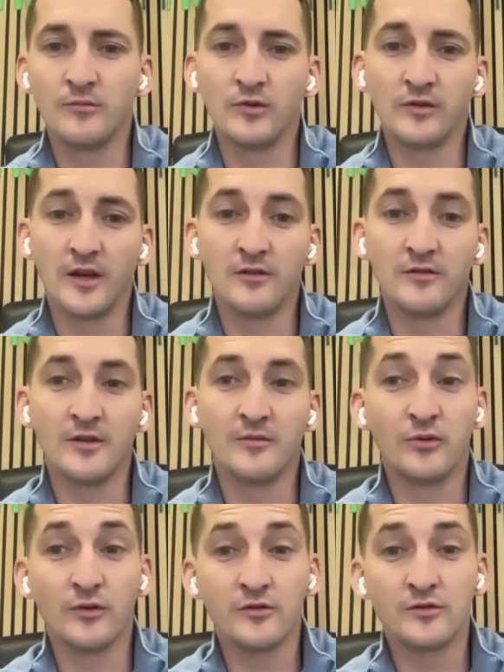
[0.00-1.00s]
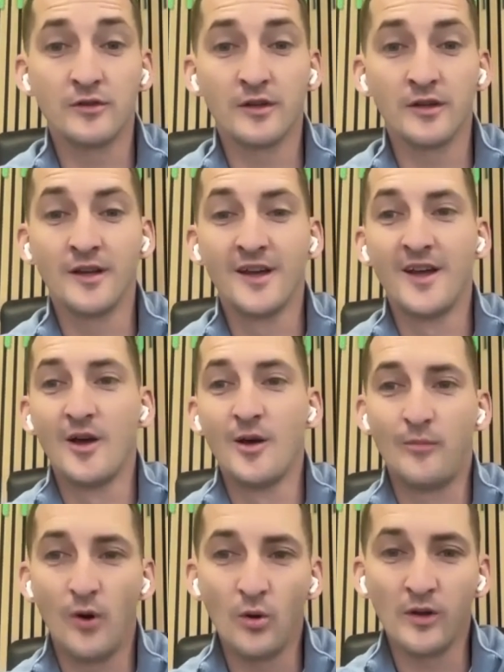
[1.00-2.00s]
Bulgaria, Portugal,
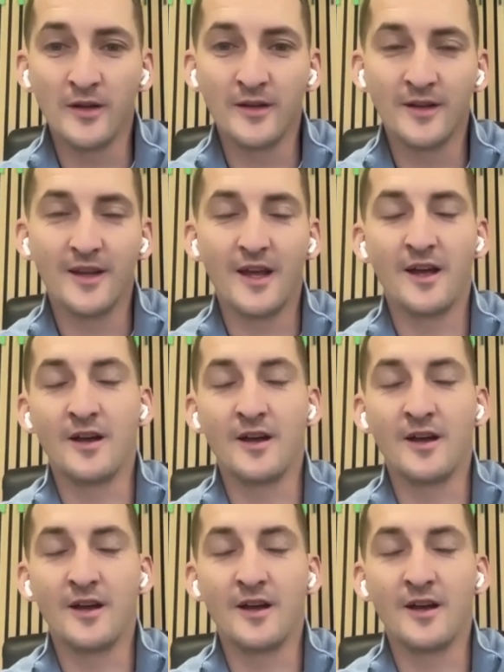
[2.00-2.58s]
Poland.